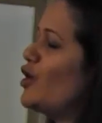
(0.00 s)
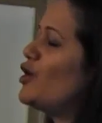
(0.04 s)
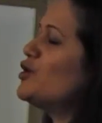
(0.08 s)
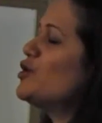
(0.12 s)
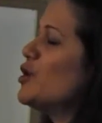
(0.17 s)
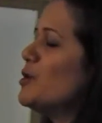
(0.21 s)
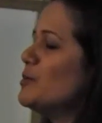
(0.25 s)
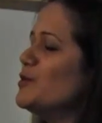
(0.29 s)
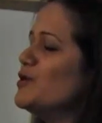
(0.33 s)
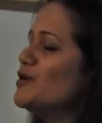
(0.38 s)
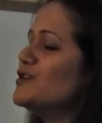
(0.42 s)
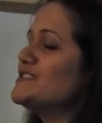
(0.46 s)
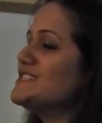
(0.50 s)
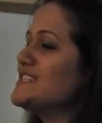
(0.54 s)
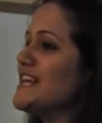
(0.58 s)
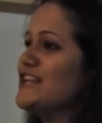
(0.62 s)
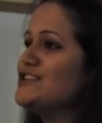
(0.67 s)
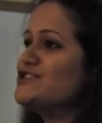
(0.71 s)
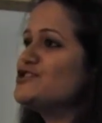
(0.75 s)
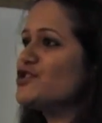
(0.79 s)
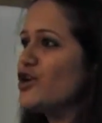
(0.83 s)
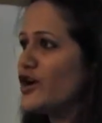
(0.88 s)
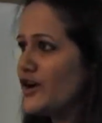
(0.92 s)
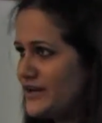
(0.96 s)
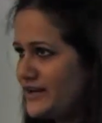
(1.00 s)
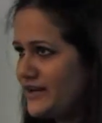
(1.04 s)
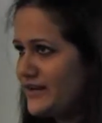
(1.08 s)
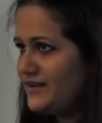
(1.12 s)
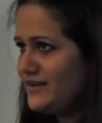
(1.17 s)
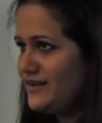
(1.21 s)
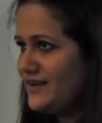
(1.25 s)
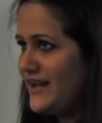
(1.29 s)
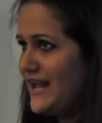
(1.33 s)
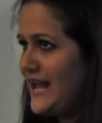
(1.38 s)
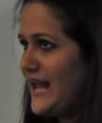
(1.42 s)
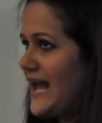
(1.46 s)
non-homologous
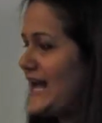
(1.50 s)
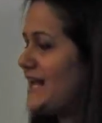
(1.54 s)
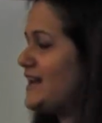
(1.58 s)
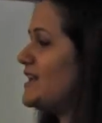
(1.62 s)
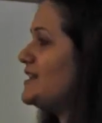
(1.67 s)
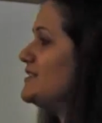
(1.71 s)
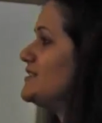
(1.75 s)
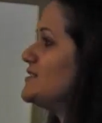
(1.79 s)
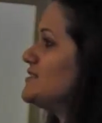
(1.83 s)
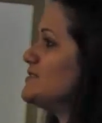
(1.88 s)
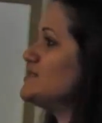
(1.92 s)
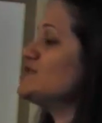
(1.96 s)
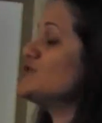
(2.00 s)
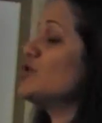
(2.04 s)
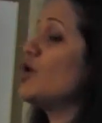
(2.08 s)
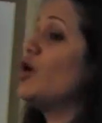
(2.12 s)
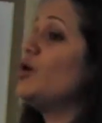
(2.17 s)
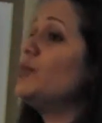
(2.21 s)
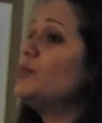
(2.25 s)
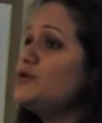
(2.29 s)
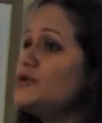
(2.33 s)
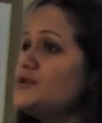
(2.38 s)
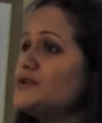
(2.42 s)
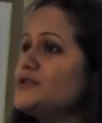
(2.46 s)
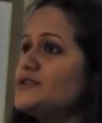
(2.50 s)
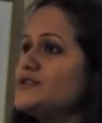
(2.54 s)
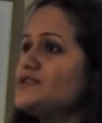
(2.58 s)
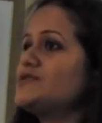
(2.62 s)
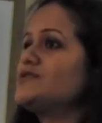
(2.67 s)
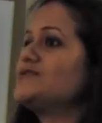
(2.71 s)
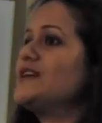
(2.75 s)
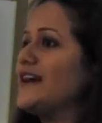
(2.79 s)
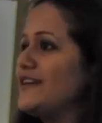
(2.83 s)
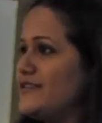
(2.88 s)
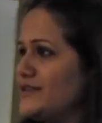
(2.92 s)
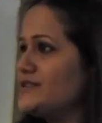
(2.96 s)
enjoining and other is
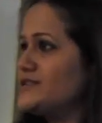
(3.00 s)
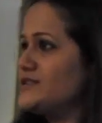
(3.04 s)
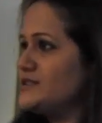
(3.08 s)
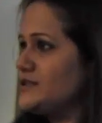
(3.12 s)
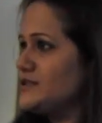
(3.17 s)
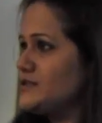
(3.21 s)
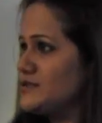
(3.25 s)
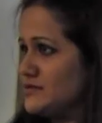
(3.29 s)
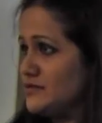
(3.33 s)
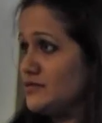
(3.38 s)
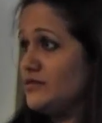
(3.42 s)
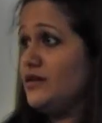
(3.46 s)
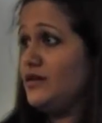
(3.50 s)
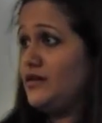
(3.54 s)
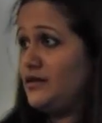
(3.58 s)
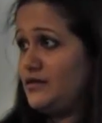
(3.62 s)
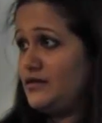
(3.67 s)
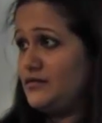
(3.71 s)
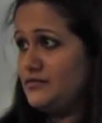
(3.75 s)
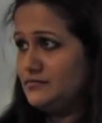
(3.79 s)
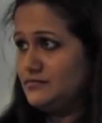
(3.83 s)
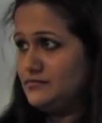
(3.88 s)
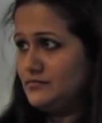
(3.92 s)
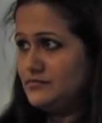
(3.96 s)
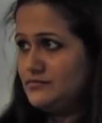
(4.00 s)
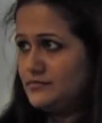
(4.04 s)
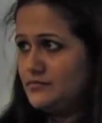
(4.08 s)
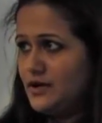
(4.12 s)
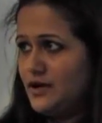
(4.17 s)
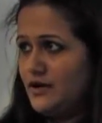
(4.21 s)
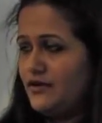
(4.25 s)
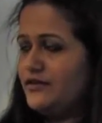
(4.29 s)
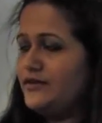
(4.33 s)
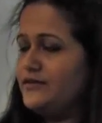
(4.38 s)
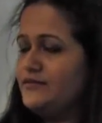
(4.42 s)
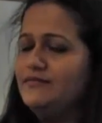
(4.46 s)
homologous directed uh,
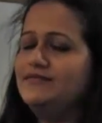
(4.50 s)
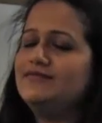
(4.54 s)
uh,